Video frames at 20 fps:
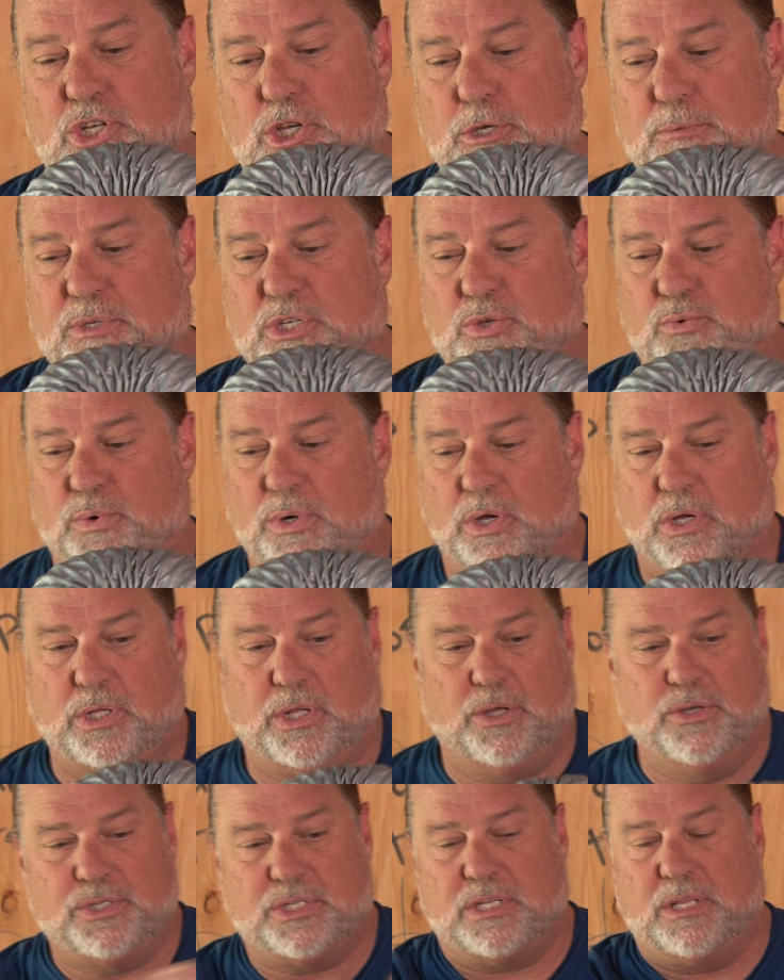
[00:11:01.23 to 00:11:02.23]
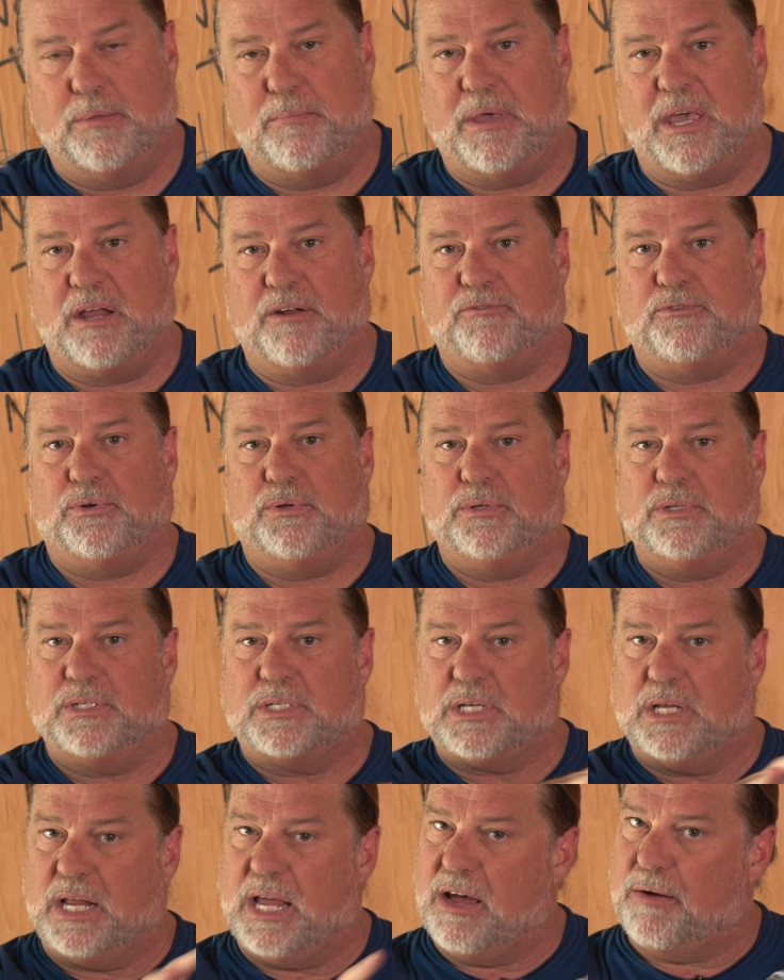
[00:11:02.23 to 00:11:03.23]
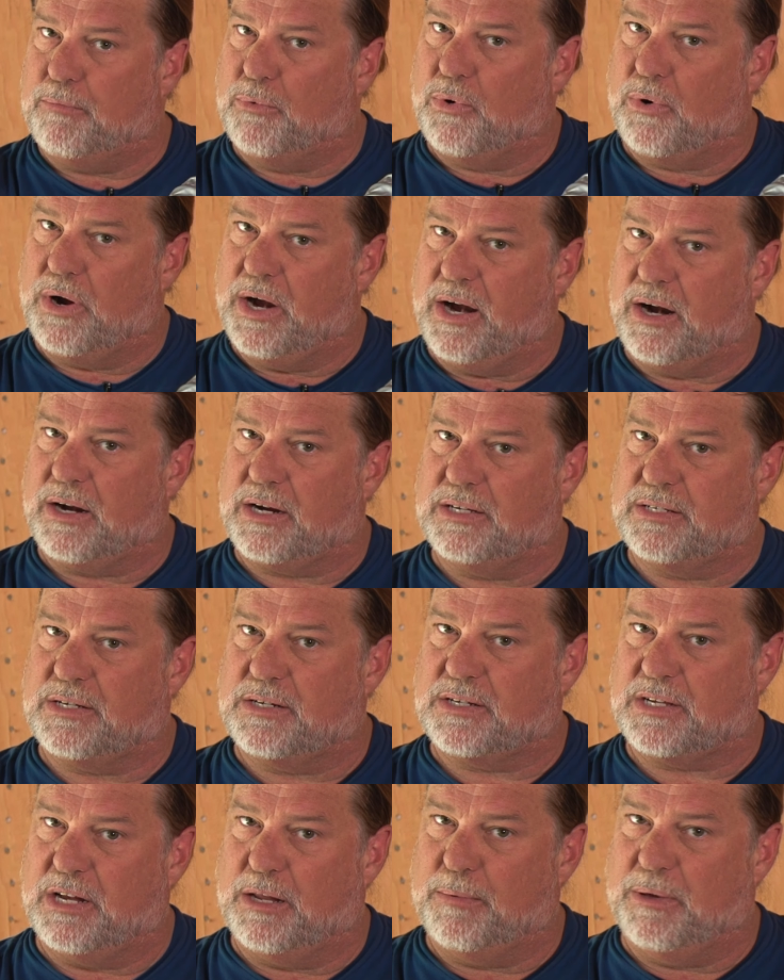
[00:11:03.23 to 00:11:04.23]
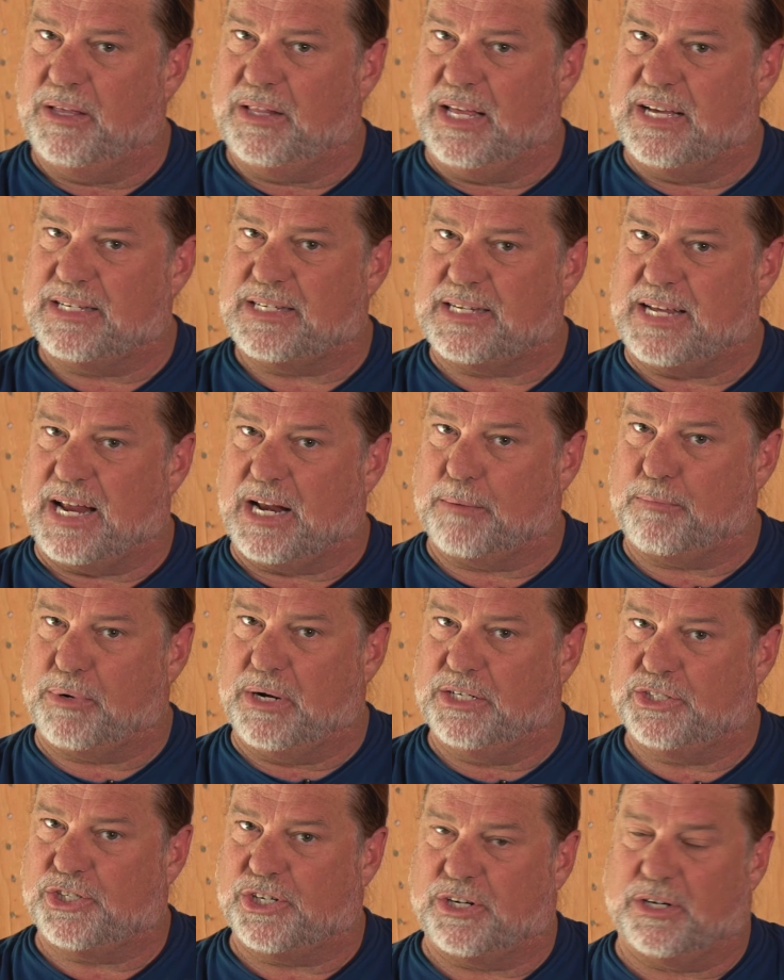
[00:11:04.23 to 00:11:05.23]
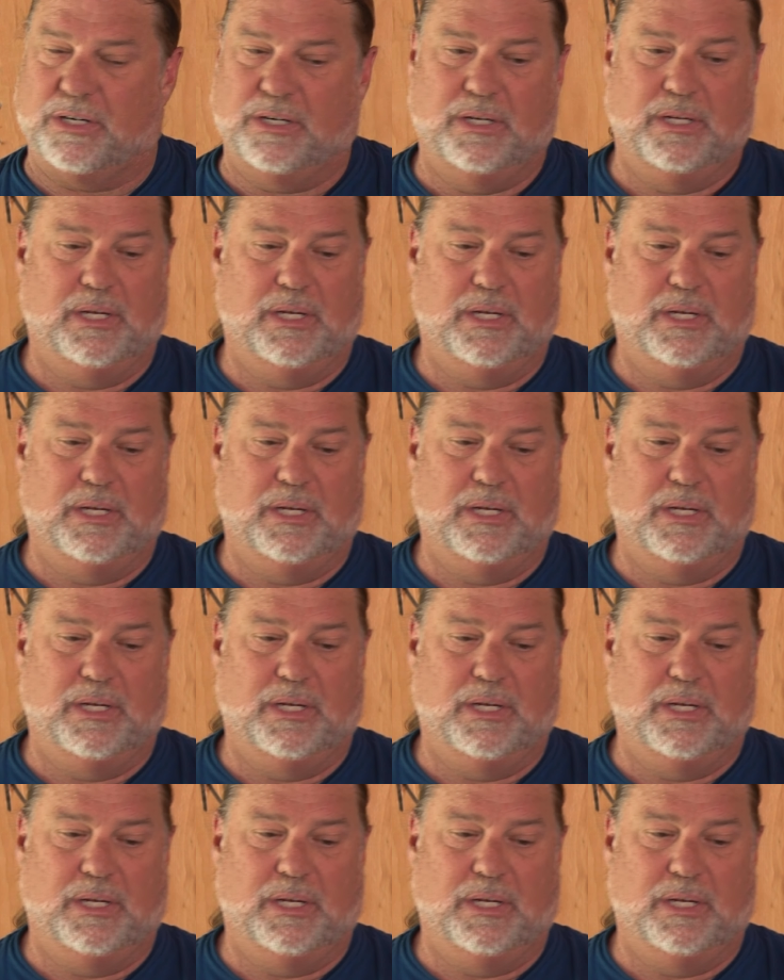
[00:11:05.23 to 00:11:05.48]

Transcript: tubes is real close to the manifold, it's going to have more air because there's going to be less static pressure.